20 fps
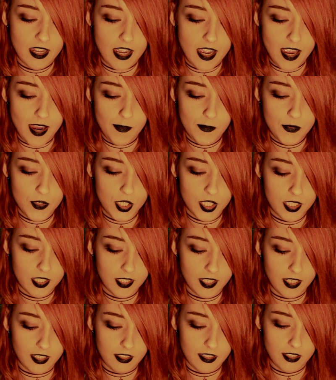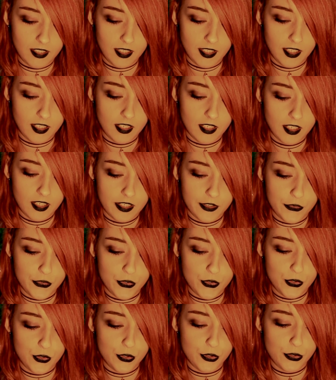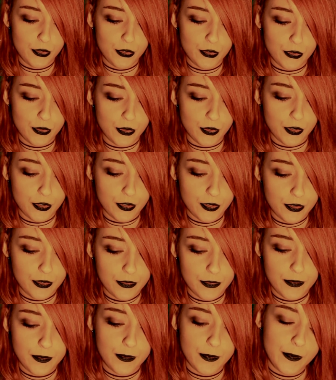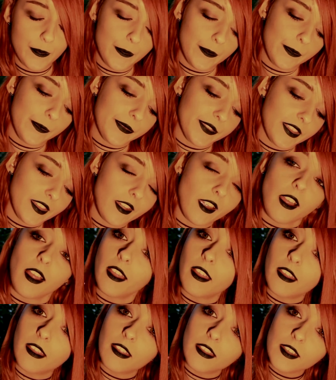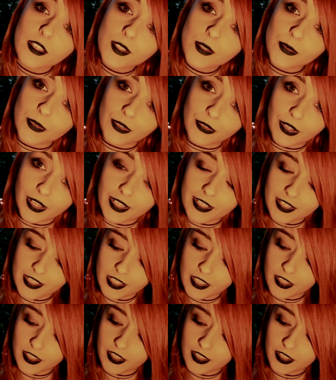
I'm just gonna do this one right here.